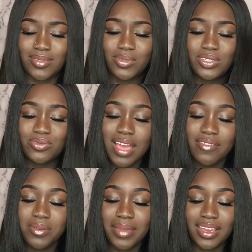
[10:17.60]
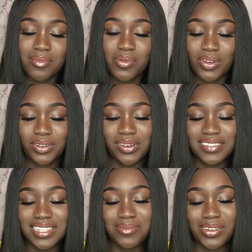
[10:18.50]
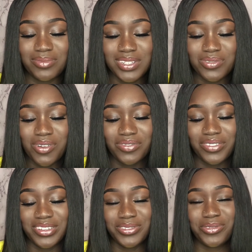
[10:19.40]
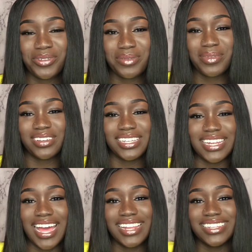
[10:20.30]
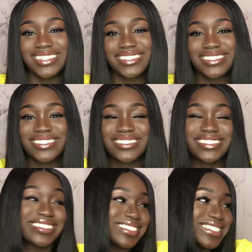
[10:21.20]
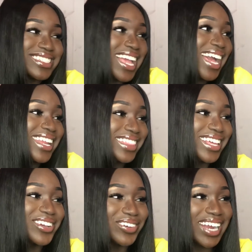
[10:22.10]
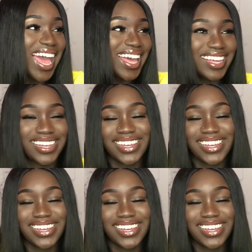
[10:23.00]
Would you ever make a porno if someone was offering you $3 million? I gotta think on that.